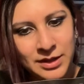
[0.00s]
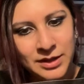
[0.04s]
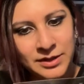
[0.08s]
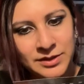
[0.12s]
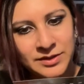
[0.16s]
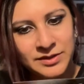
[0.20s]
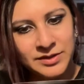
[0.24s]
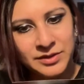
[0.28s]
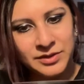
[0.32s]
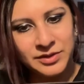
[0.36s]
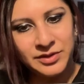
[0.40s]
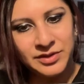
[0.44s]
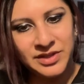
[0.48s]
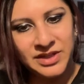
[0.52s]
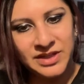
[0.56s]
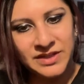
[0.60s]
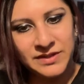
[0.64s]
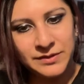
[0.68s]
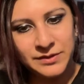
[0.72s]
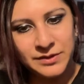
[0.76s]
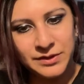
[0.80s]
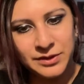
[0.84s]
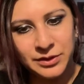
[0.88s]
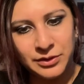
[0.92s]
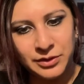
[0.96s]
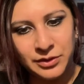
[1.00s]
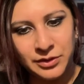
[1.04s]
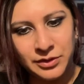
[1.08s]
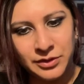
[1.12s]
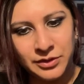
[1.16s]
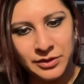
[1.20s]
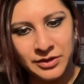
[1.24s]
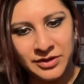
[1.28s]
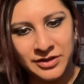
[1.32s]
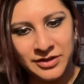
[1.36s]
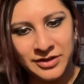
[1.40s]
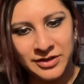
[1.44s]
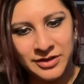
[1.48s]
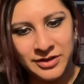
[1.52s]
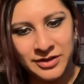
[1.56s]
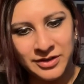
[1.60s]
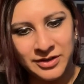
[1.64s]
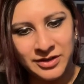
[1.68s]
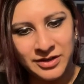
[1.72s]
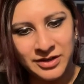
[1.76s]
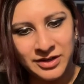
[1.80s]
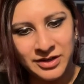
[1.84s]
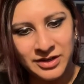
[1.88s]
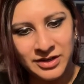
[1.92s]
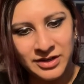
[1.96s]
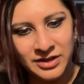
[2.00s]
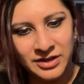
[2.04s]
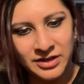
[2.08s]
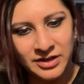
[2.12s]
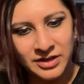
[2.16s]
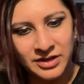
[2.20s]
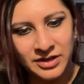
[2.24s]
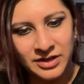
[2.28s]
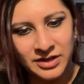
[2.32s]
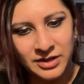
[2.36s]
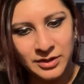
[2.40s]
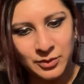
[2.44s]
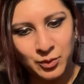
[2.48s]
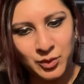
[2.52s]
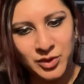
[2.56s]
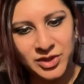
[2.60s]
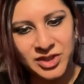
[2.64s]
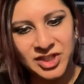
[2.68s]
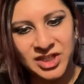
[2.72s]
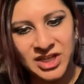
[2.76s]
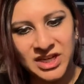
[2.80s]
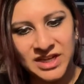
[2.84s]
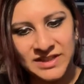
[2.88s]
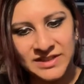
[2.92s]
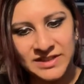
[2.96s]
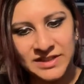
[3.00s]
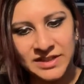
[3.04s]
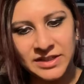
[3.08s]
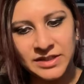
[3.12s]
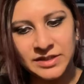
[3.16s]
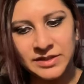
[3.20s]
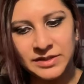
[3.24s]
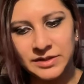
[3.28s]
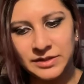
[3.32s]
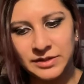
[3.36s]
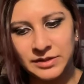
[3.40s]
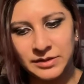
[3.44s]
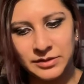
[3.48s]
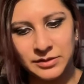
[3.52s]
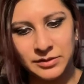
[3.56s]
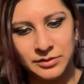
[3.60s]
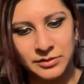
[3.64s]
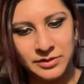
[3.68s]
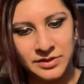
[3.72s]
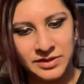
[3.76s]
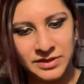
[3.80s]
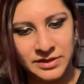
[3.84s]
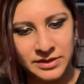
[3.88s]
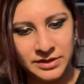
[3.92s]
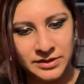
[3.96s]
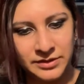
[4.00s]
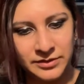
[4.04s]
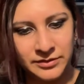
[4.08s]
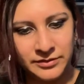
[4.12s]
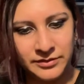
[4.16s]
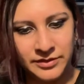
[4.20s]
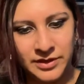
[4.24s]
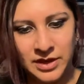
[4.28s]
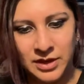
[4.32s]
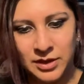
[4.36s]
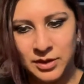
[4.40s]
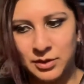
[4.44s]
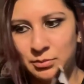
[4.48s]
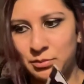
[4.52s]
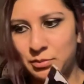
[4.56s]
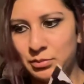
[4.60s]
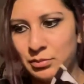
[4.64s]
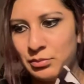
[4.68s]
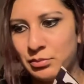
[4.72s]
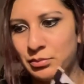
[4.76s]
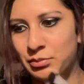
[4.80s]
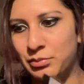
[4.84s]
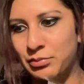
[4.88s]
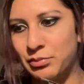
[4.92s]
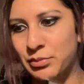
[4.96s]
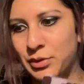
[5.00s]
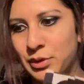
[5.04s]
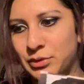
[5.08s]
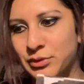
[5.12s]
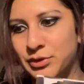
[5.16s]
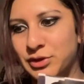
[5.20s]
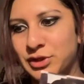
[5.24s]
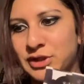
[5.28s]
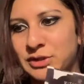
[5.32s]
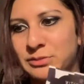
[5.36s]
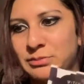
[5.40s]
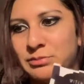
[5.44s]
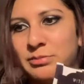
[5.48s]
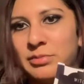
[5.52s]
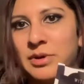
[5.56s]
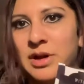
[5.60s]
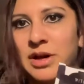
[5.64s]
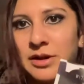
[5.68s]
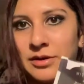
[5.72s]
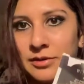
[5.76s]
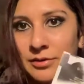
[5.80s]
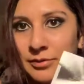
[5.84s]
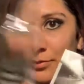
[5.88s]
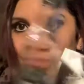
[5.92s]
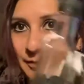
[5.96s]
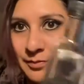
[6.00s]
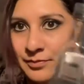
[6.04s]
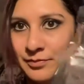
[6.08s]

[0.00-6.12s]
So you get your Witch Casket exclusive potion bottle.